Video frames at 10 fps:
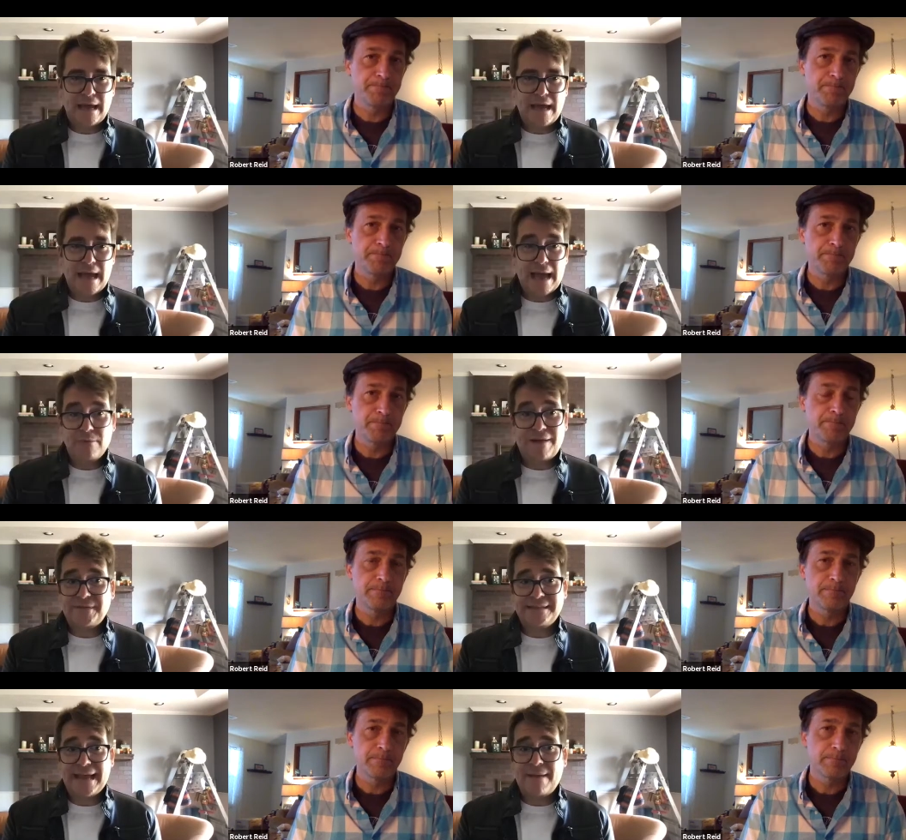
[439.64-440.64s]
Speaker 1: uh, I will
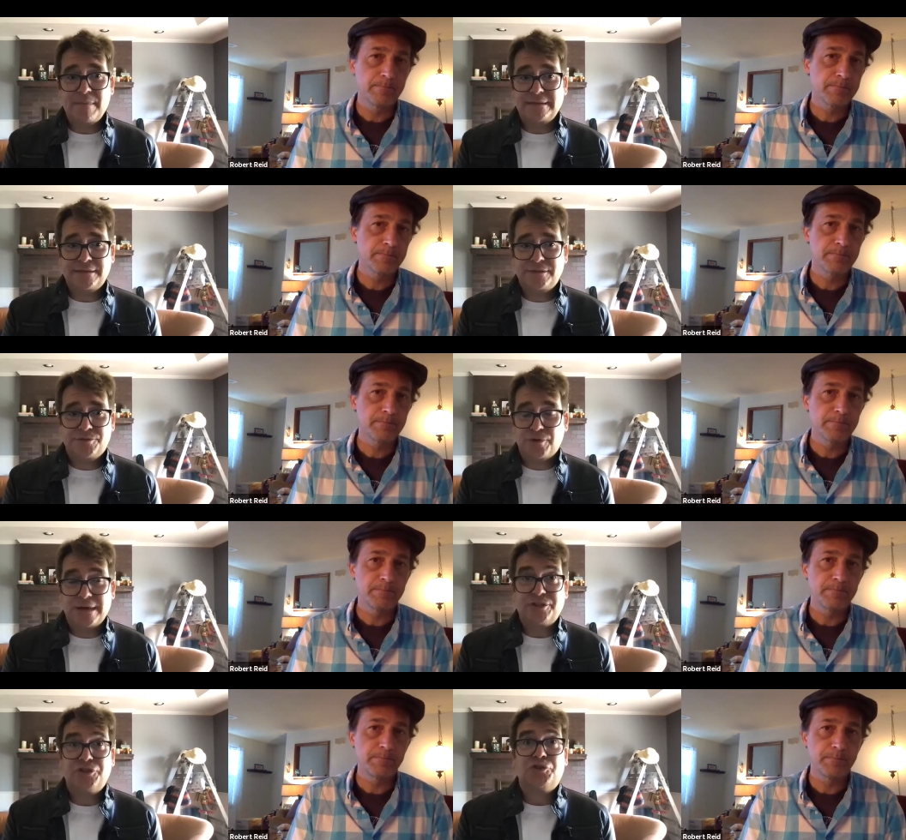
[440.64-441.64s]
have to say, I'm ex-
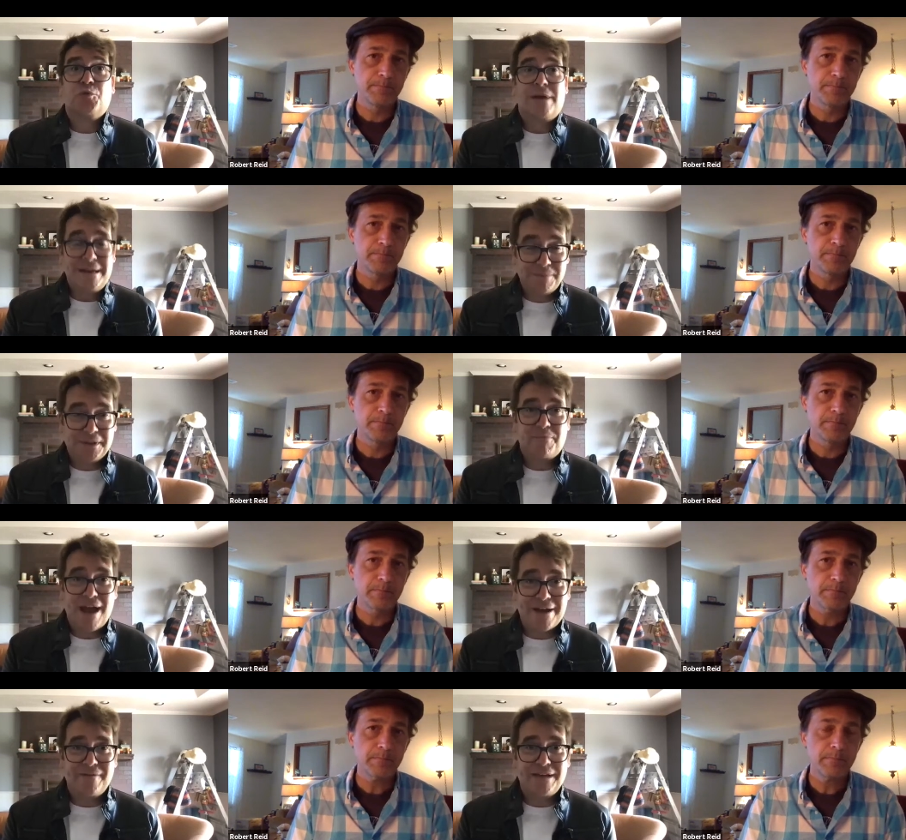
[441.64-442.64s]
extremely
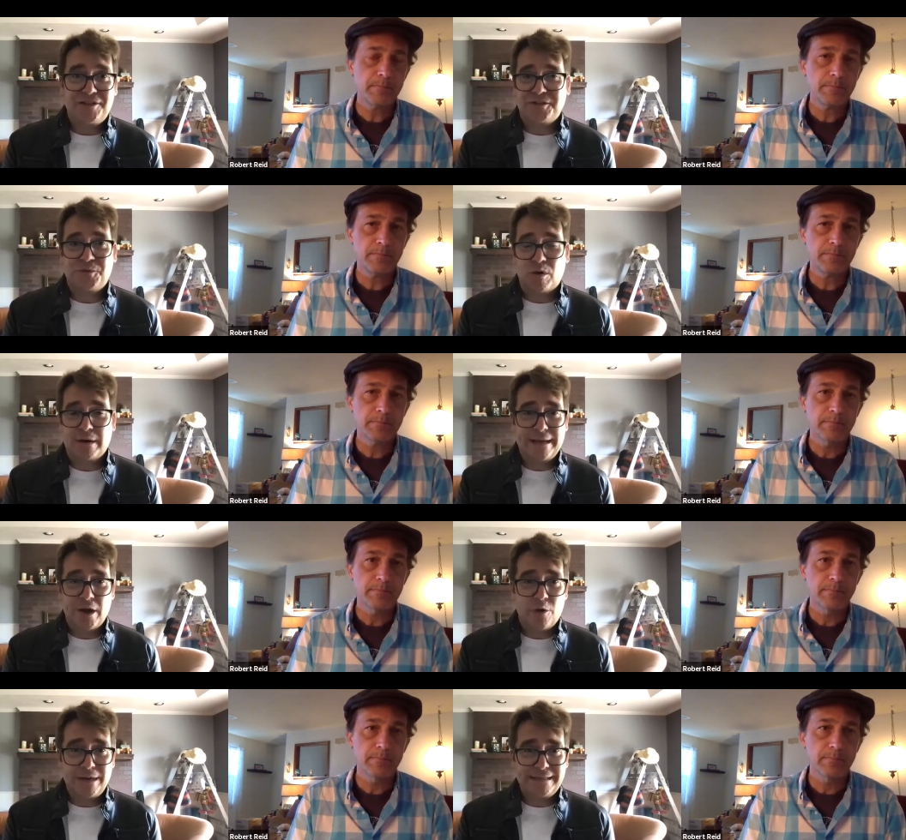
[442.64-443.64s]
proud of it. Just working
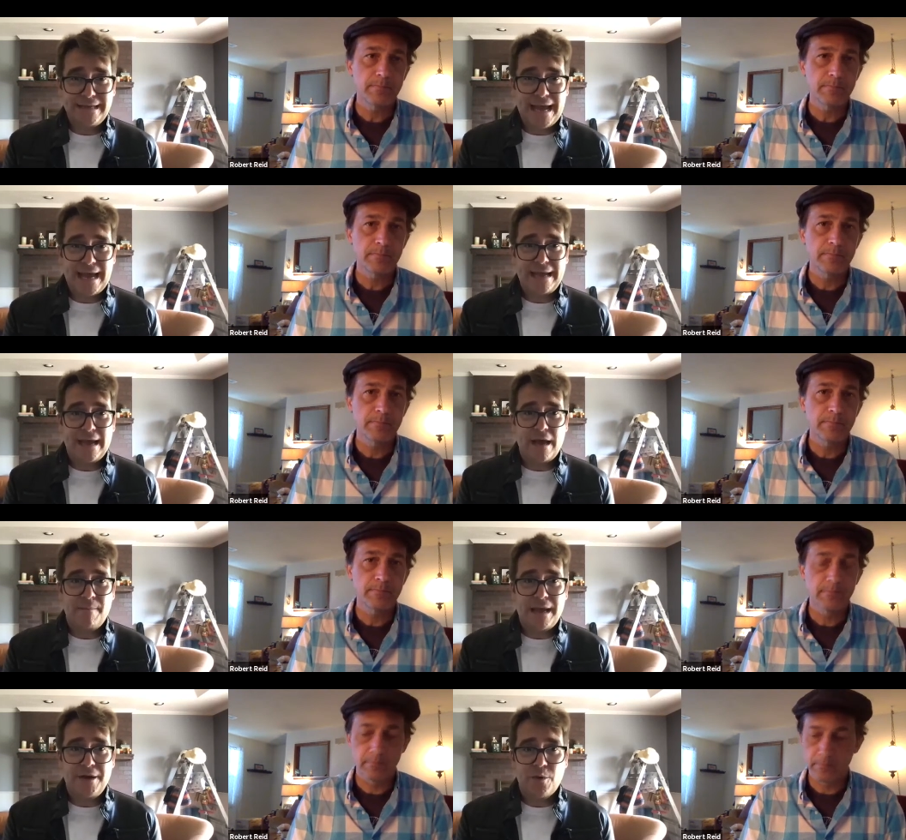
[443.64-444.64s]
at OETA
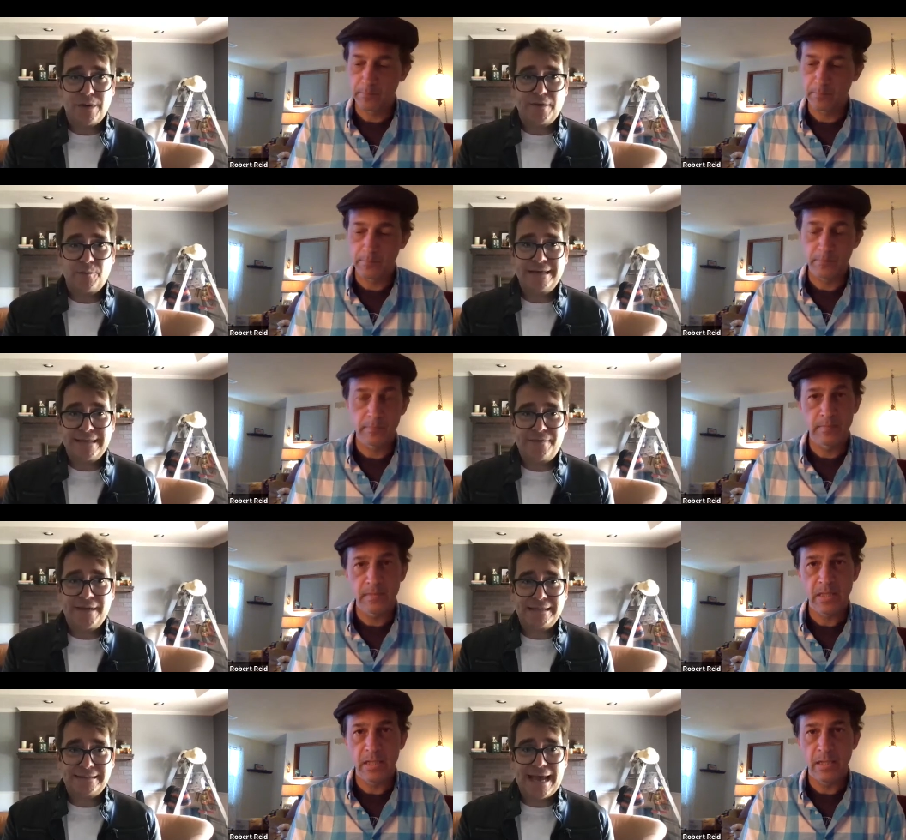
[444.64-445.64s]
um, and knowing that we
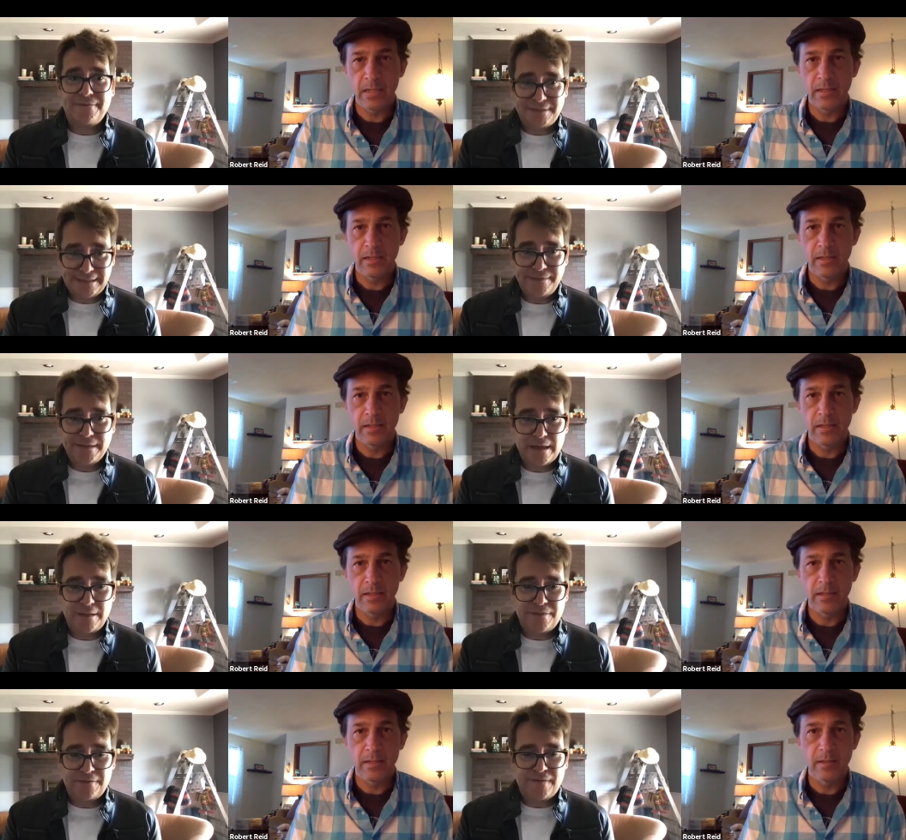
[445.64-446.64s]
did this, I have seen
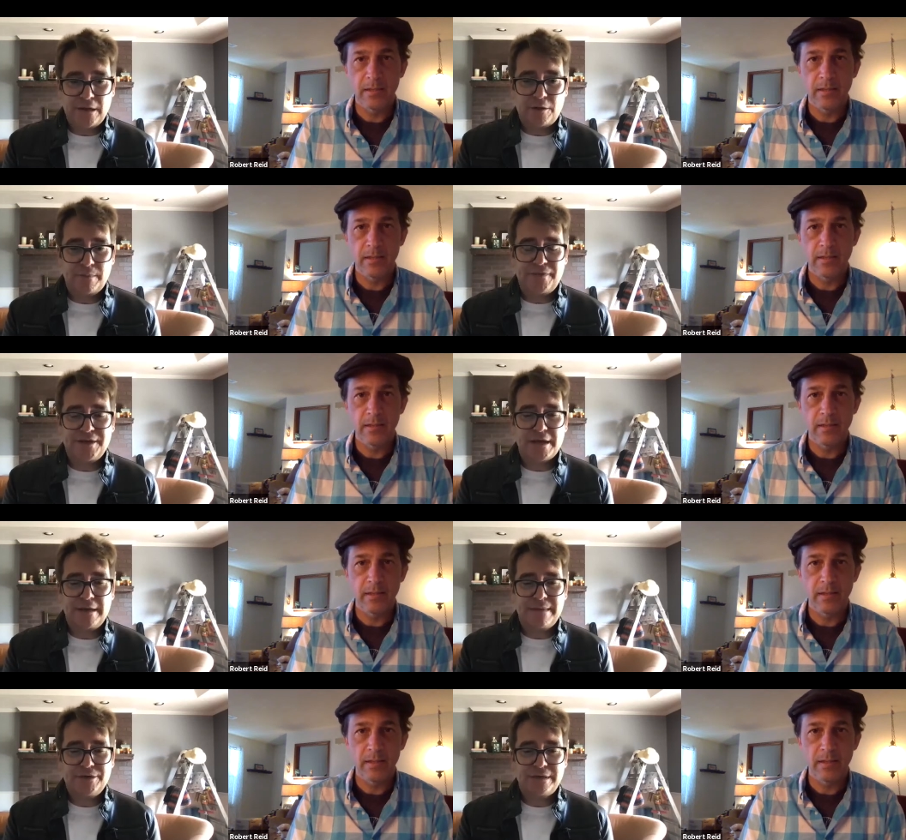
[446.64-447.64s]
the the film, the
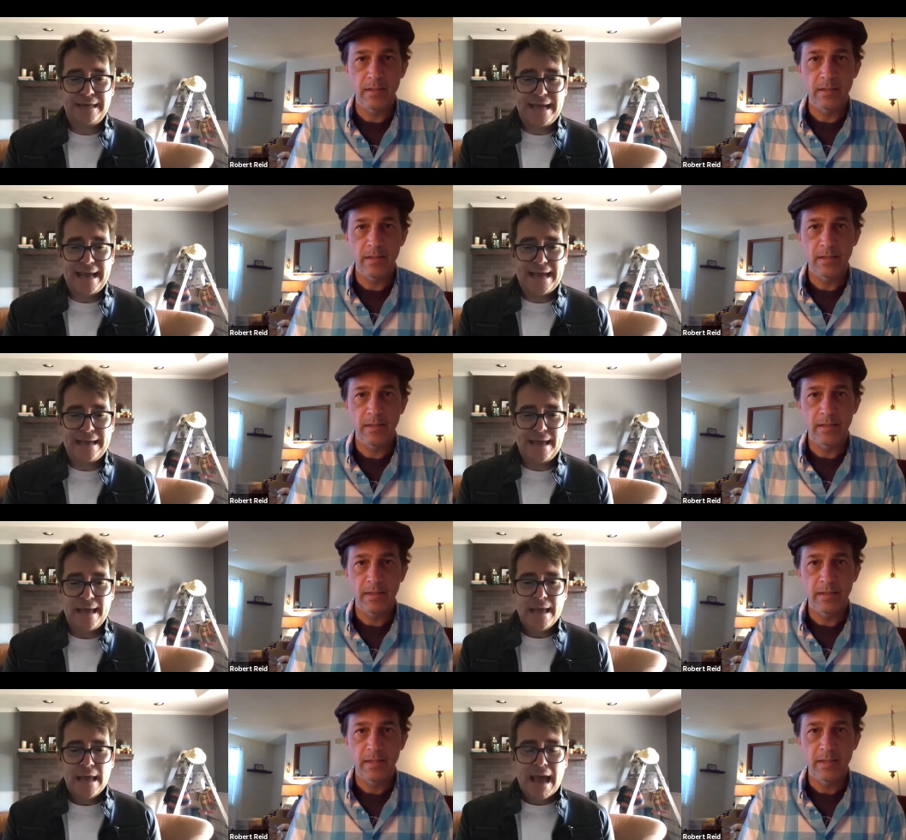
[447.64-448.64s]
documentary, and
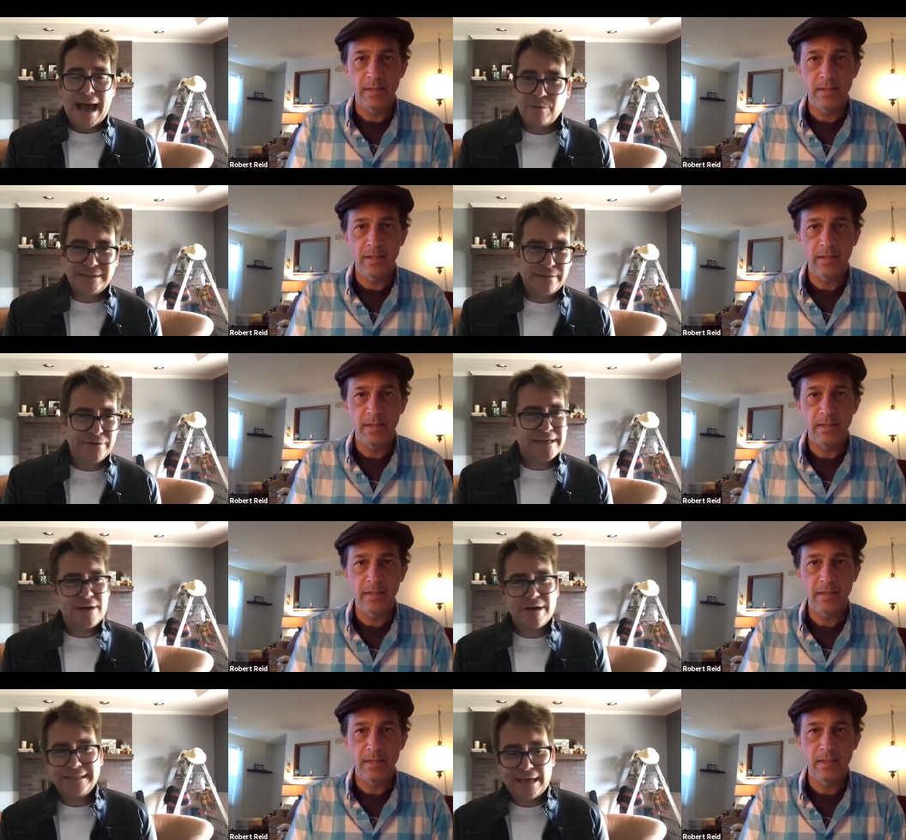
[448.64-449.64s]
I was a little
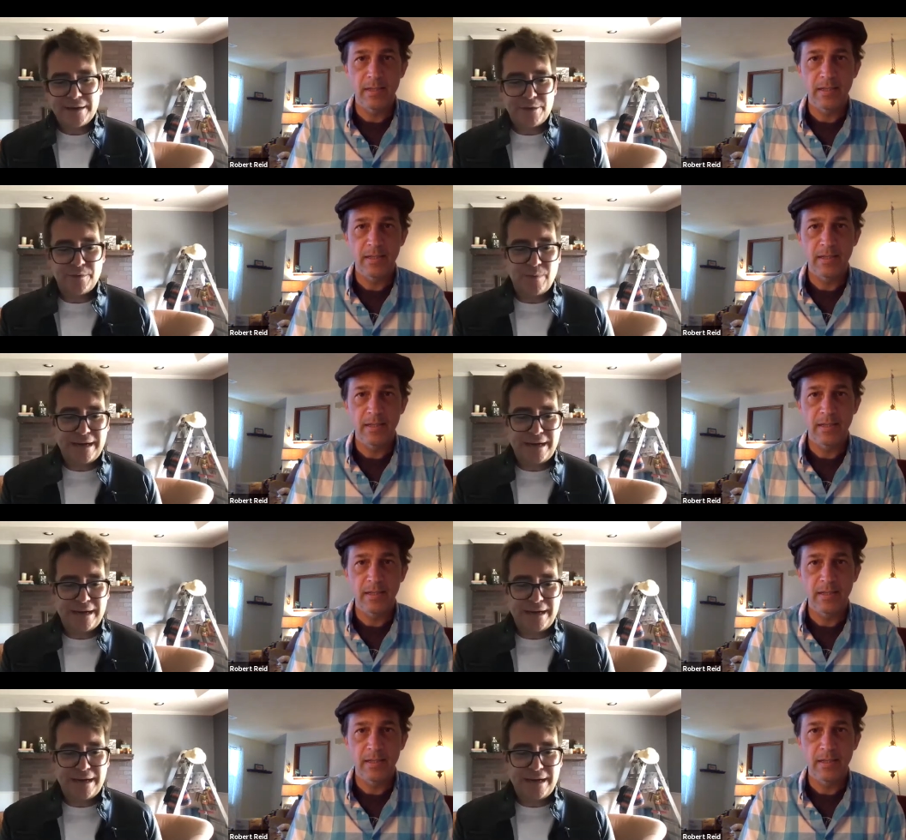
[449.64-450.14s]
curious how you would